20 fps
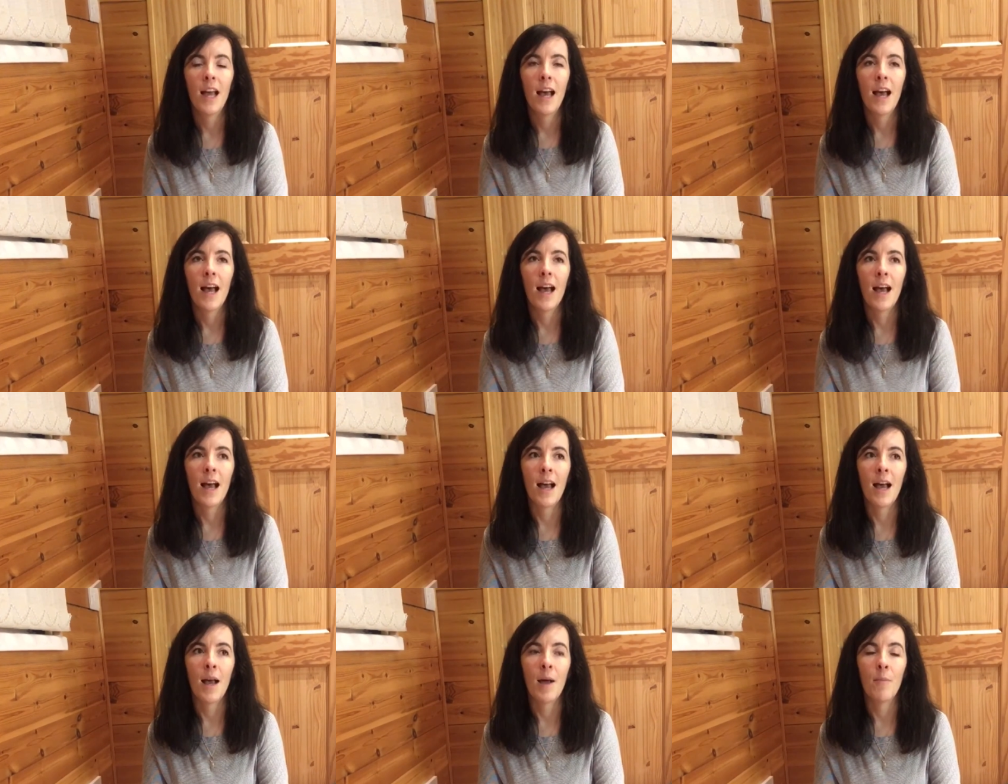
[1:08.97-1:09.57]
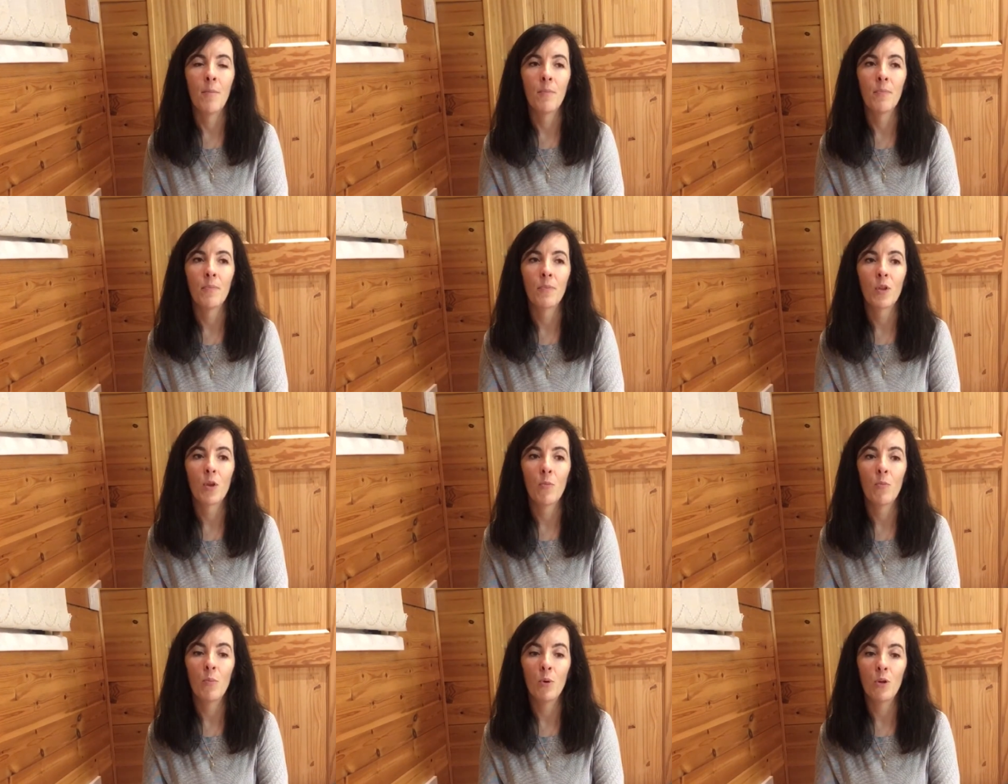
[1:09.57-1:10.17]

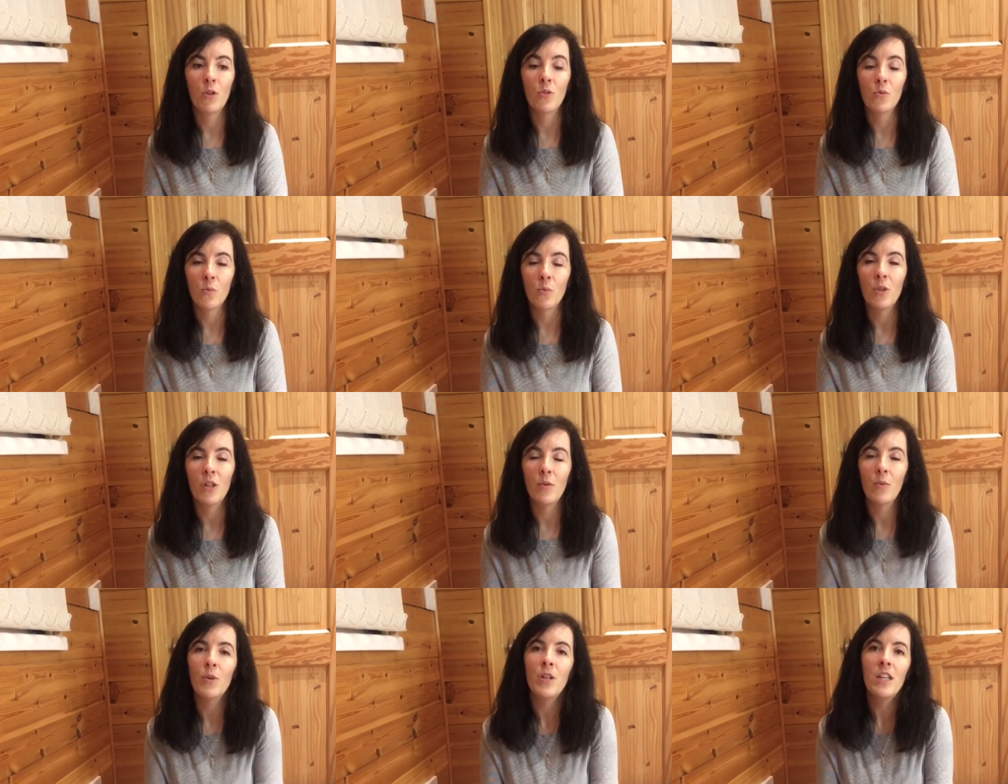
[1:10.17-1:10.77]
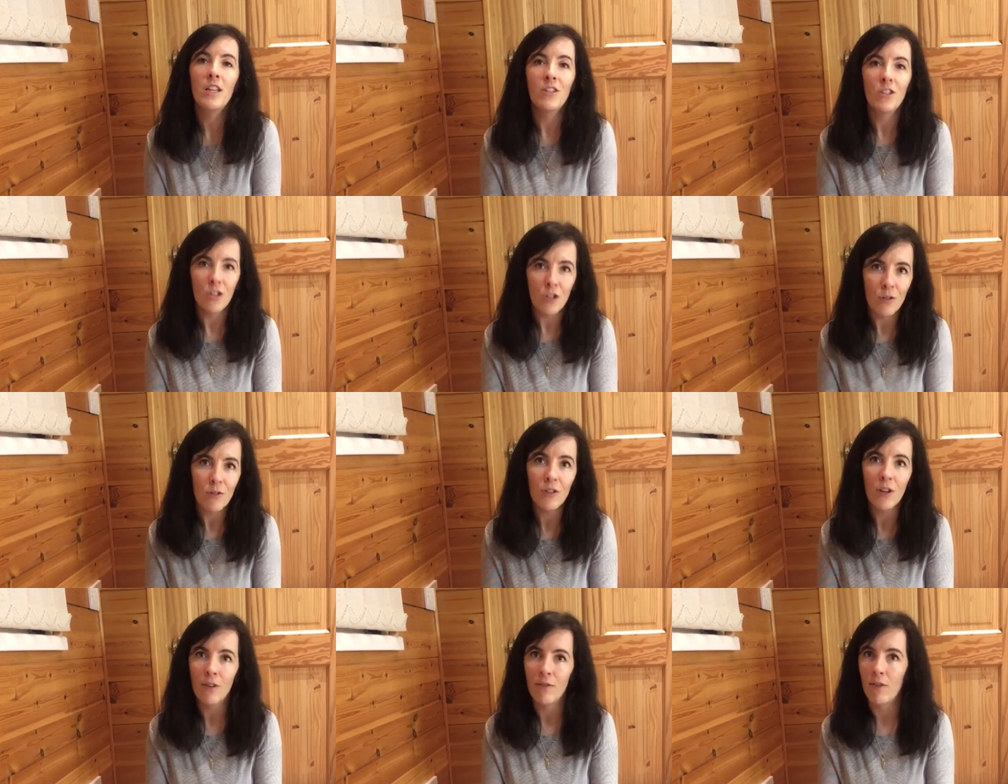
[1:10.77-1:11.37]
But we need to
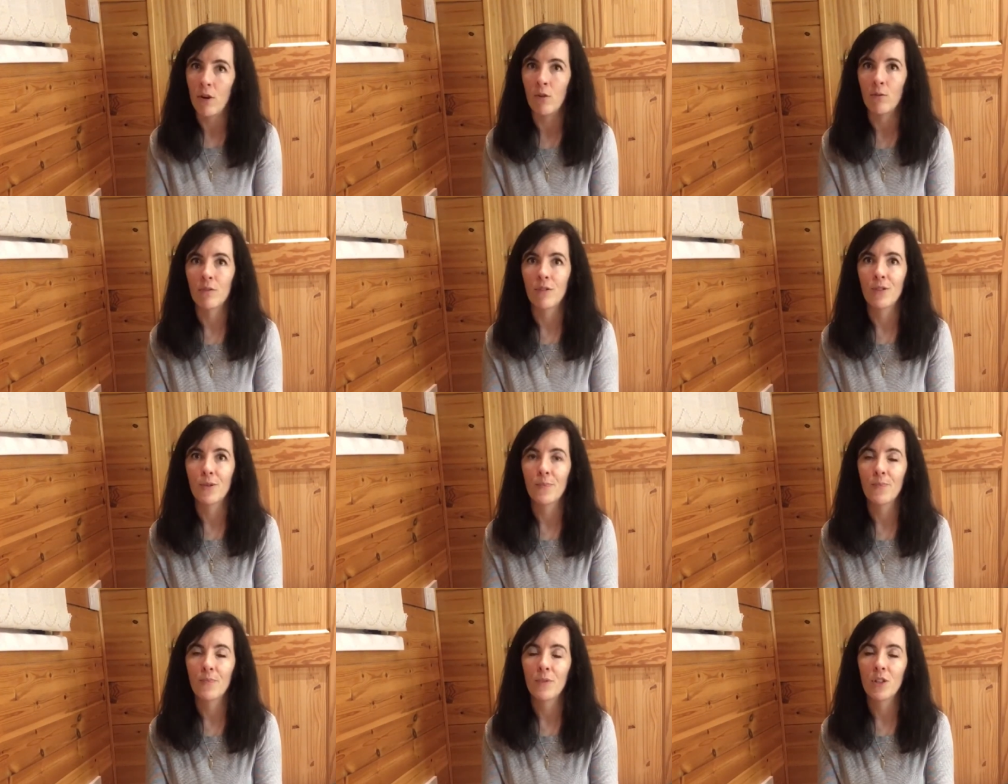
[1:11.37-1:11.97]
use our phones.